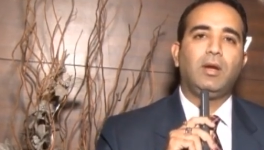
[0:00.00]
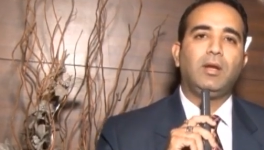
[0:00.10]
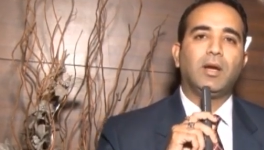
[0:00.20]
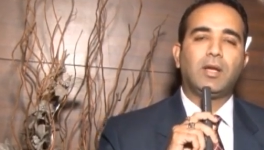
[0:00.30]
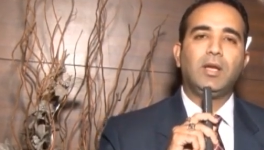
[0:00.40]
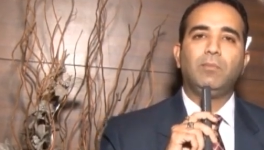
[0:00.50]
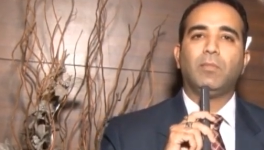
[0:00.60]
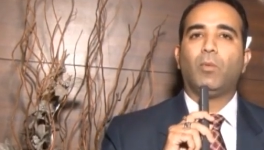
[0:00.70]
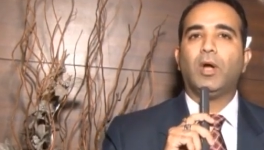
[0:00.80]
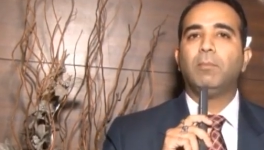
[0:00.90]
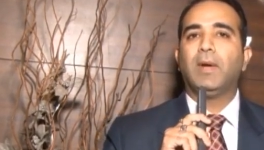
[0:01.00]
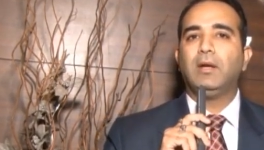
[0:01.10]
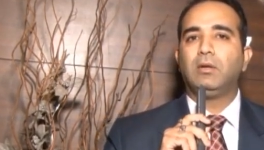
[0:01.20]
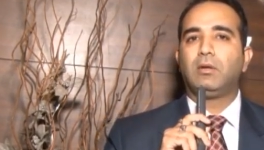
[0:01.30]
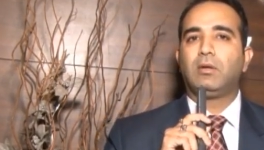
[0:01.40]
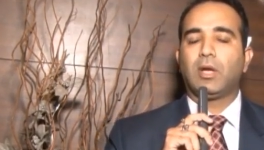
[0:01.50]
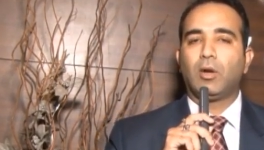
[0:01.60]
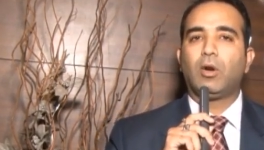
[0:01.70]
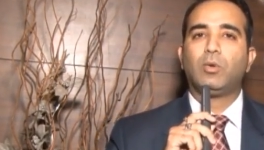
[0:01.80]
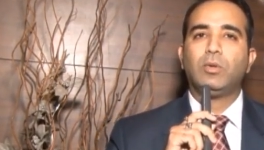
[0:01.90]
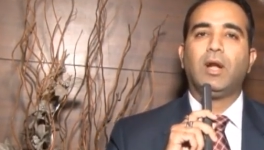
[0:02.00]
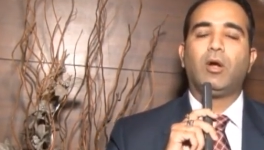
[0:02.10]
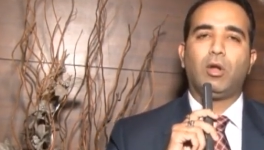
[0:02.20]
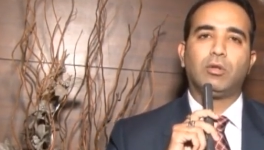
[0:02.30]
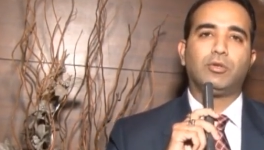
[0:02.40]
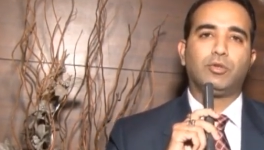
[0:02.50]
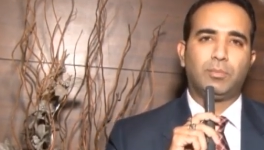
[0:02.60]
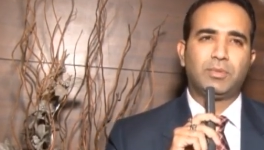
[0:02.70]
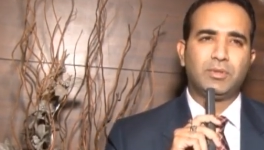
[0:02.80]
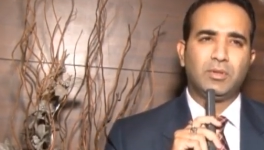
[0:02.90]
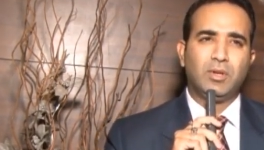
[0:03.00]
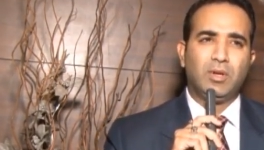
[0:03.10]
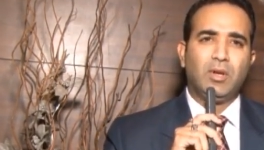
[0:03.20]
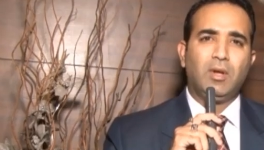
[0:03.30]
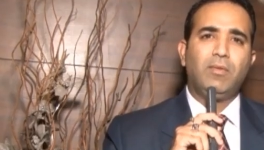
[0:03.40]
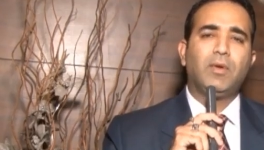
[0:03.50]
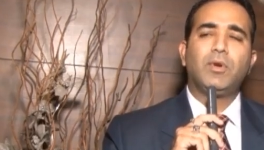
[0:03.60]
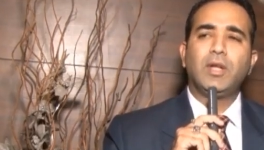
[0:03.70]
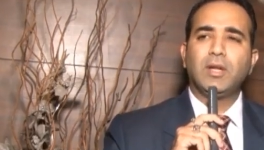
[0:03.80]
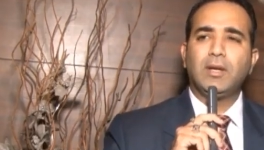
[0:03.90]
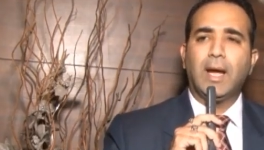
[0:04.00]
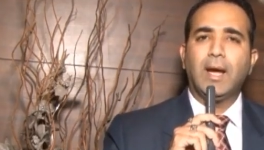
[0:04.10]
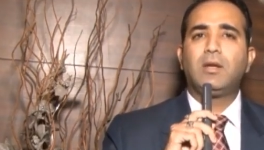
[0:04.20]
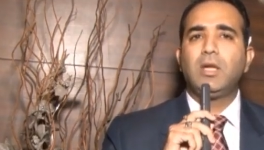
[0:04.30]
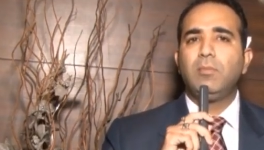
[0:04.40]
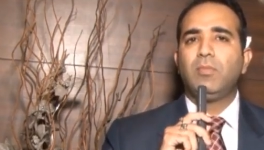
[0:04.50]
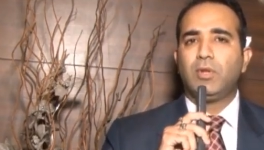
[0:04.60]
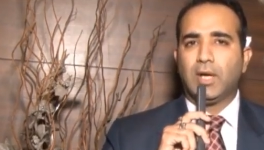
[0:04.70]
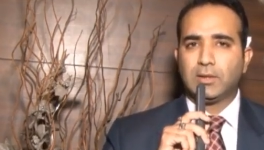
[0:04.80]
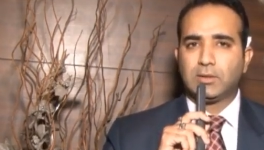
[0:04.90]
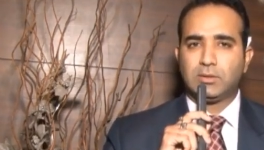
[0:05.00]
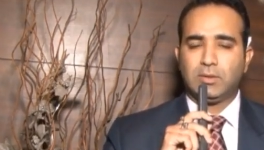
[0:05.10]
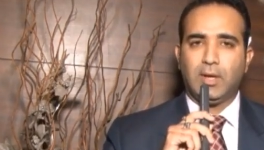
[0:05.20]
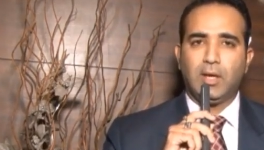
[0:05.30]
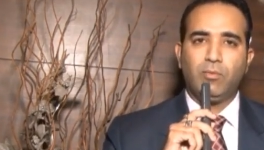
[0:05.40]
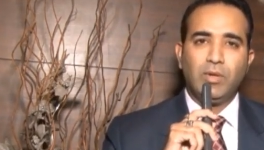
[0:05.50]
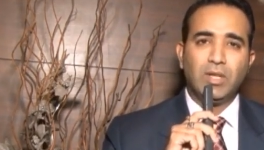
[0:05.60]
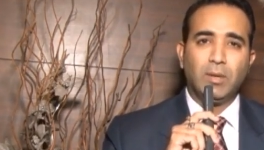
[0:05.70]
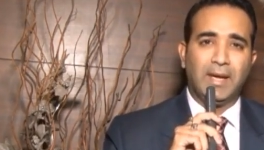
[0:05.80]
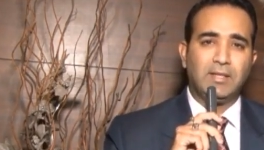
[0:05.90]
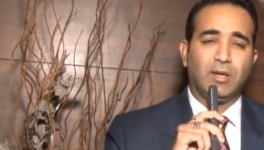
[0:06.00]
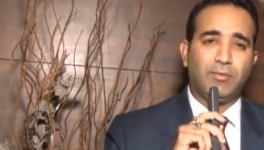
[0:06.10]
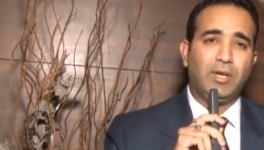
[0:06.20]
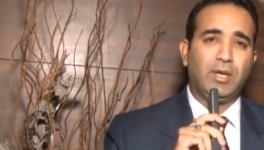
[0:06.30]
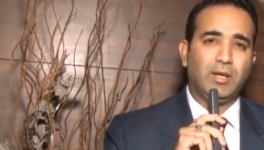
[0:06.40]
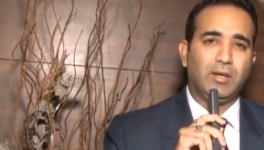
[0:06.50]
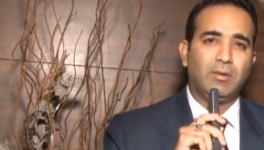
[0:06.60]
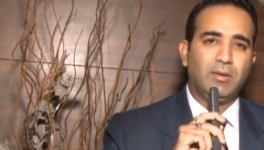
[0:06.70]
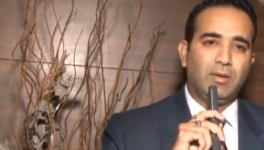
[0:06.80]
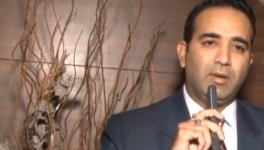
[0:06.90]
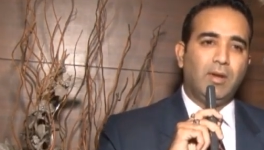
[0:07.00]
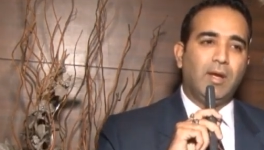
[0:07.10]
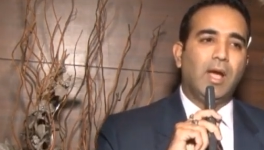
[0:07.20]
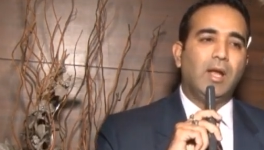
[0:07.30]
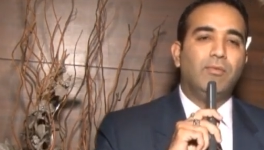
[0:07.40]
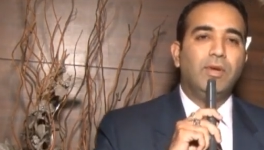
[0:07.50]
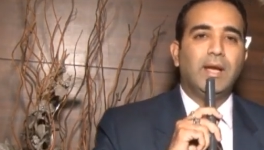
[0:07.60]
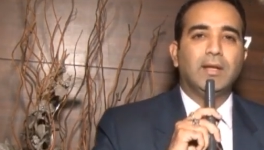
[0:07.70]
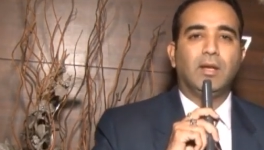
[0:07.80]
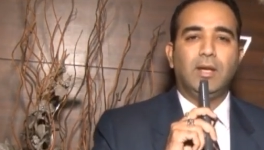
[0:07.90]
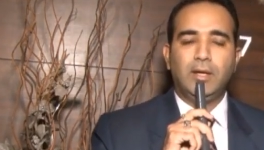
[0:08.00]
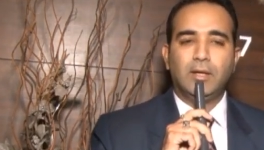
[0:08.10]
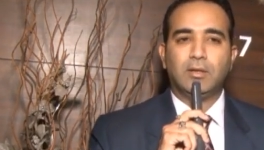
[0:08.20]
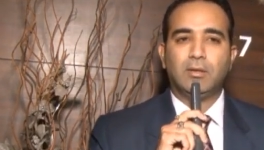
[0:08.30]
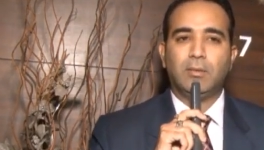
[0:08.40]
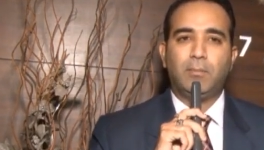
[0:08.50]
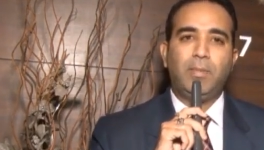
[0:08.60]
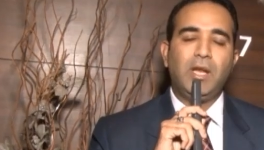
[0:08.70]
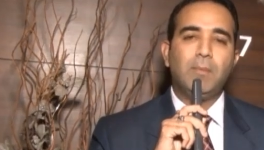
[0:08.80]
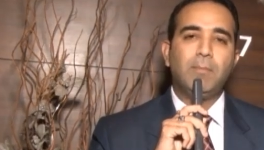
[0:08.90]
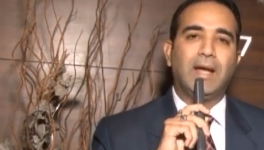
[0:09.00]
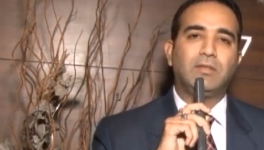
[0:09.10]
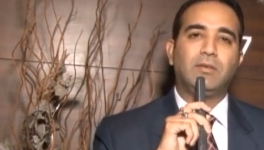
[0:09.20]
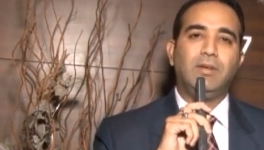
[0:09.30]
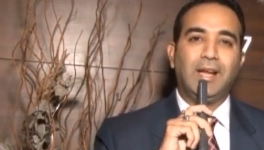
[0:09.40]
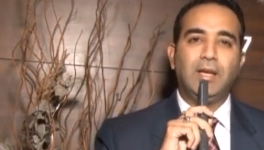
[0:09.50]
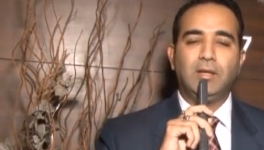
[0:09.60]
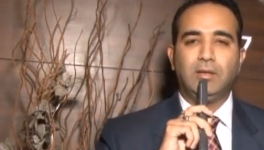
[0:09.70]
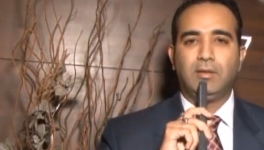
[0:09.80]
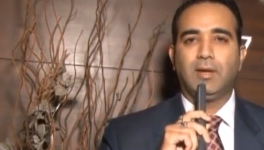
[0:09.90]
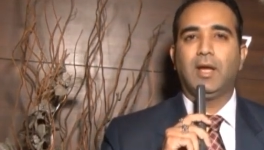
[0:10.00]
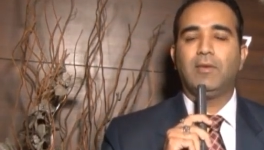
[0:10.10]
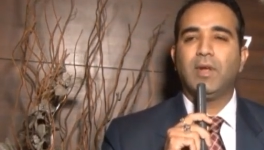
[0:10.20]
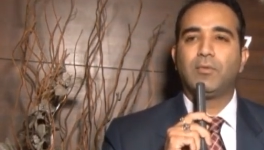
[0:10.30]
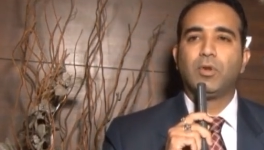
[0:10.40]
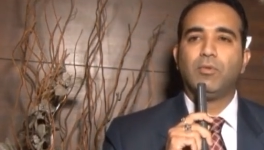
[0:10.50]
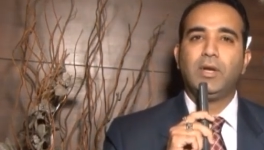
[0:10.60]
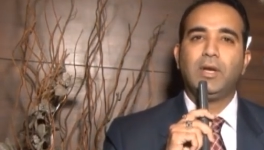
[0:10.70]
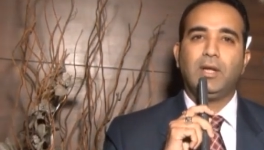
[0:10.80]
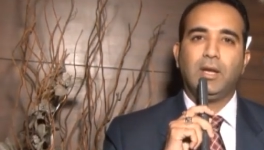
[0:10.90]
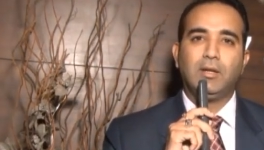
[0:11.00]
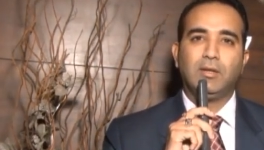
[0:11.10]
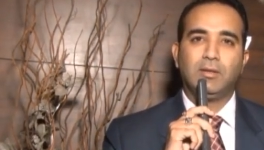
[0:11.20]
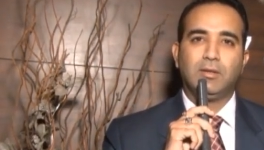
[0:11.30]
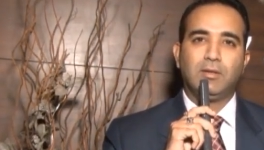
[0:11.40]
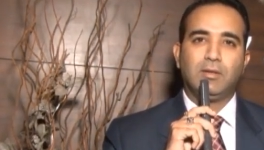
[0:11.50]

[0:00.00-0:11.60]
In a team, one man cannot do the, all the jobs. We have to take the entire team with us and win the match every day. And we as a leader play a match daily and we have to win it daily.